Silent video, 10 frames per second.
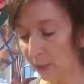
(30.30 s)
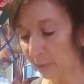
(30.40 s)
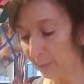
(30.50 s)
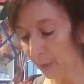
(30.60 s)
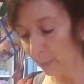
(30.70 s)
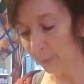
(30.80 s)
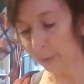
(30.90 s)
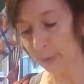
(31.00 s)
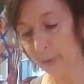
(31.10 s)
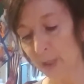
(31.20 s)
to
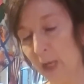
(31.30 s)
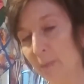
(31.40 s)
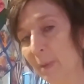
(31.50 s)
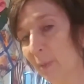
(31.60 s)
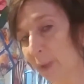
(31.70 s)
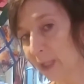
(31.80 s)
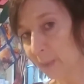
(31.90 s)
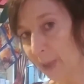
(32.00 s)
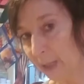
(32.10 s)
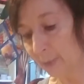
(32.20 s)
remember we had the
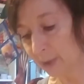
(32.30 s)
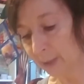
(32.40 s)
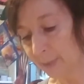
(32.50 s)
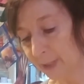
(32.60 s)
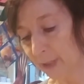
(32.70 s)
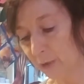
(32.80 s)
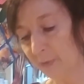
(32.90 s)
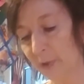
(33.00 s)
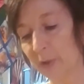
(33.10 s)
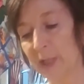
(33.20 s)
paper clips in there
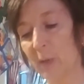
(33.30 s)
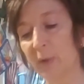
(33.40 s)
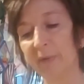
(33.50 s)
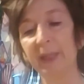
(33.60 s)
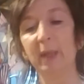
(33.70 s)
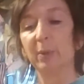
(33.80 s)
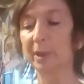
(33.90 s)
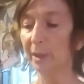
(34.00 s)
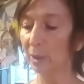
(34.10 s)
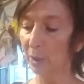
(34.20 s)
figuring out where everything was
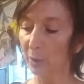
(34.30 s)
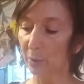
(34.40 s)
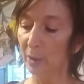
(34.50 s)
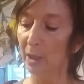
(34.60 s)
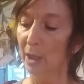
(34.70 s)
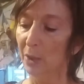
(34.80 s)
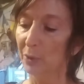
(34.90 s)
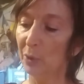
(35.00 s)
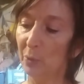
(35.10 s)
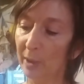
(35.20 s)
going to go. So
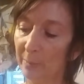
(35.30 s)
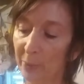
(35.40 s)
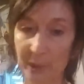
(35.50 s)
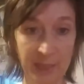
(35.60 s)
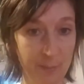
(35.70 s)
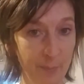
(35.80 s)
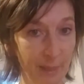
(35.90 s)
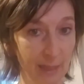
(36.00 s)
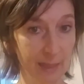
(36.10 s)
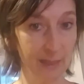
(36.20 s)
you want to put them
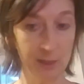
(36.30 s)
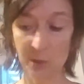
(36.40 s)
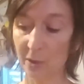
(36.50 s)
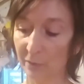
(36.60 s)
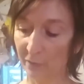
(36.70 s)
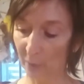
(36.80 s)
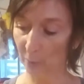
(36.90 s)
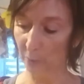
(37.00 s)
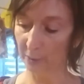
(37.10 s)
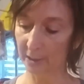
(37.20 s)
back into the
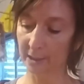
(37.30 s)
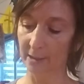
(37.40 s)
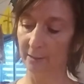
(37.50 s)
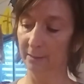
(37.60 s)
folds